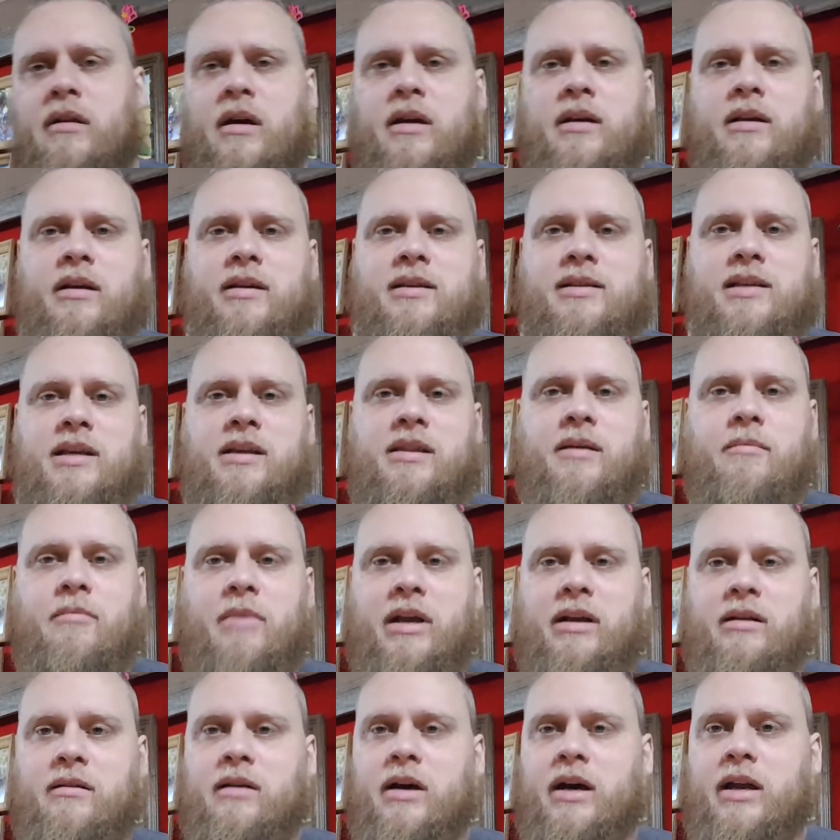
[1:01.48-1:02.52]
I see they
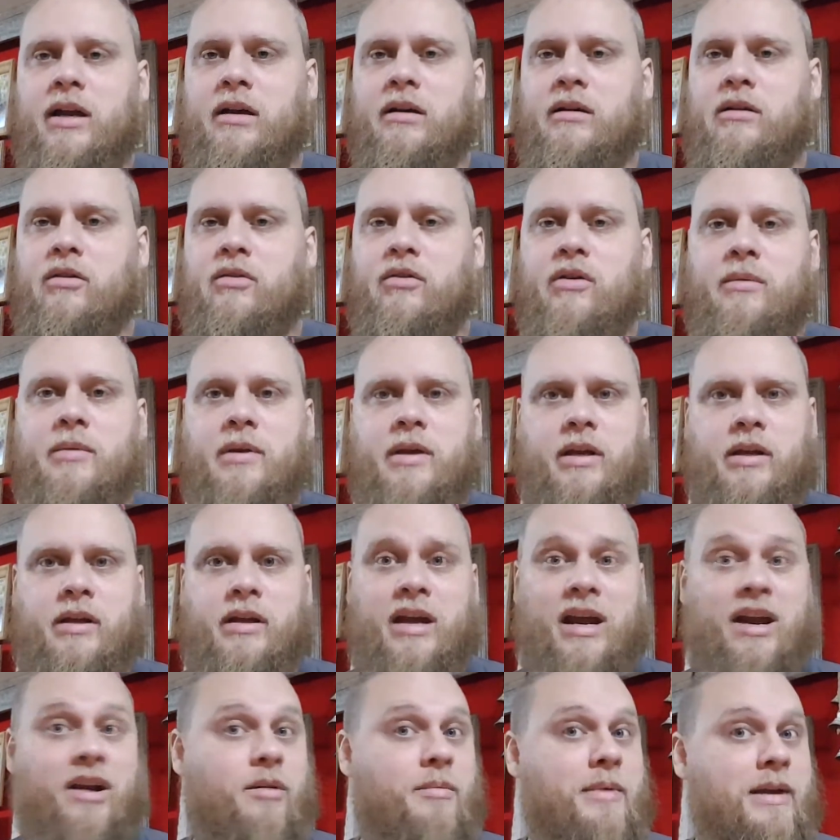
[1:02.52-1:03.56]
make a lot of
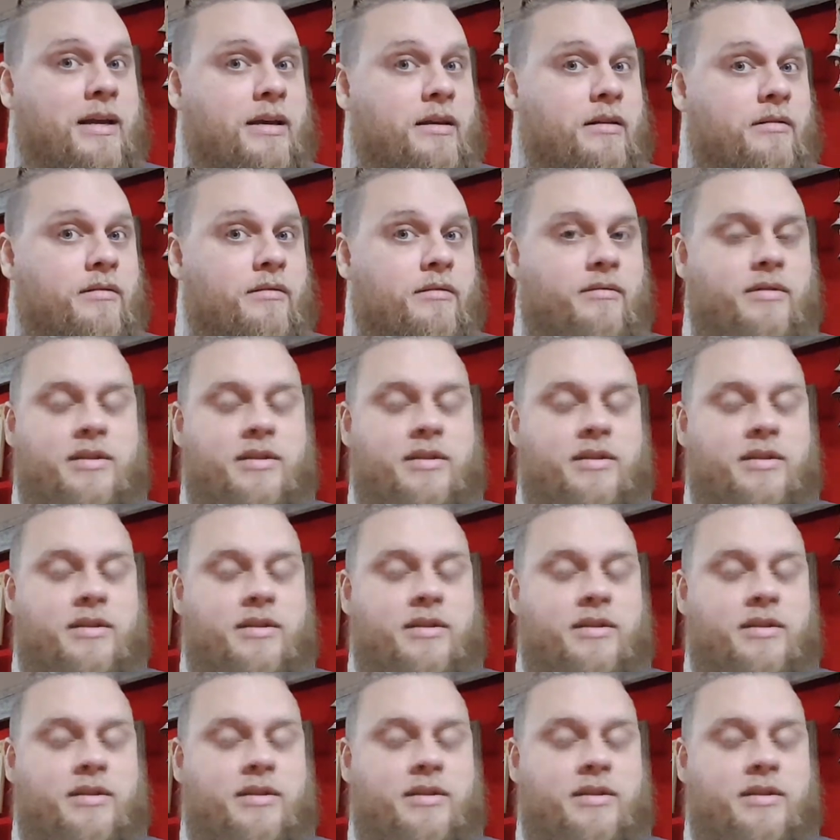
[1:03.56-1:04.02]
Caribbean